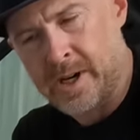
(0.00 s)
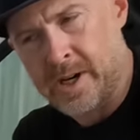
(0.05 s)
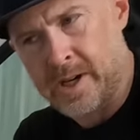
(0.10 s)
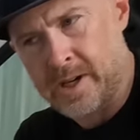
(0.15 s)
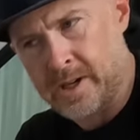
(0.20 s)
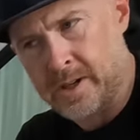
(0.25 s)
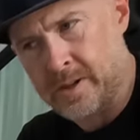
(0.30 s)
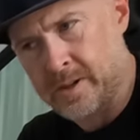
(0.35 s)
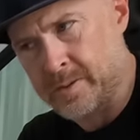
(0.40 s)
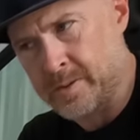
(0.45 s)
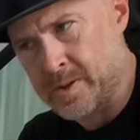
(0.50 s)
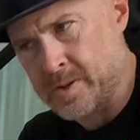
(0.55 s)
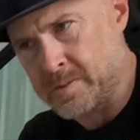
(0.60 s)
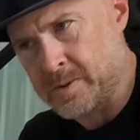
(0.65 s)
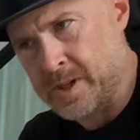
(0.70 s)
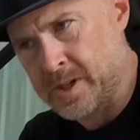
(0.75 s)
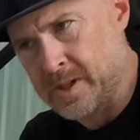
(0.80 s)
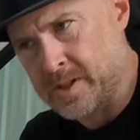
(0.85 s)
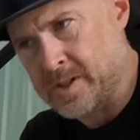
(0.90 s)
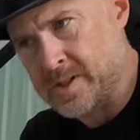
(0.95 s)
Mayo, which
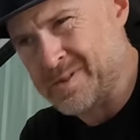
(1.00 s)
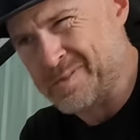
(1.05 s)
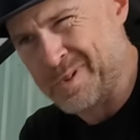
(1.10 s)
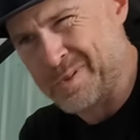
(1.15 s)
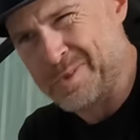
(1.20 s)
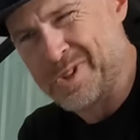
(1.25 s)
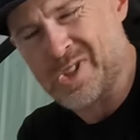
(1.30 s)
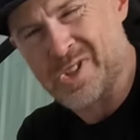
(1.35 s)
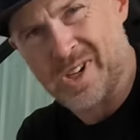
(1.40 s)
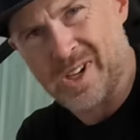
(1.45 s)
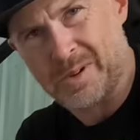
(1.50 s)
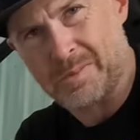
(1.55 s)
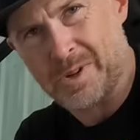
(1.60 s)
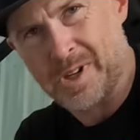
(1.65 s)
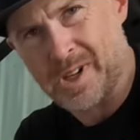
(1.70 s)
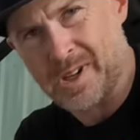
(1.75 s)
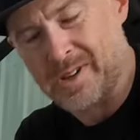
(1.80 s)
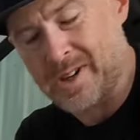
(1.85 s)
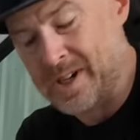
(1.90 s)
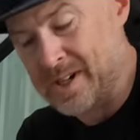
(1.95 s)
means I'm going to be drinking
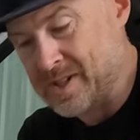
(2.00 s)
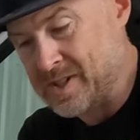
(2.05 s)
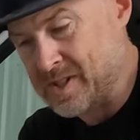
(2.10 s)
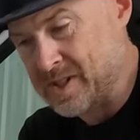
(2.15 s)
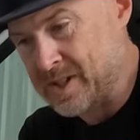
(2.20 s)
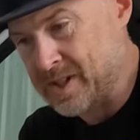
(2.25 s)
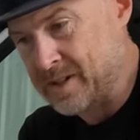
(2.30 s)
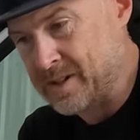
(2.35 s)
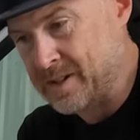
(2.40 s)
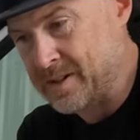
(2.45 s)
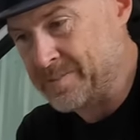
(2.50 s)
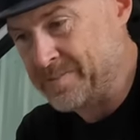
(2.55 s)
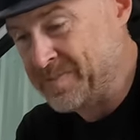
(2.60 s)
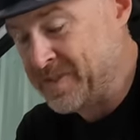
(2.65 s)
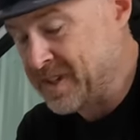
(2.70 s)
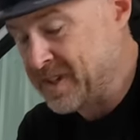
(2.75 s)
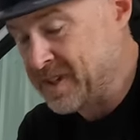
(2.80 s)
margaritas later.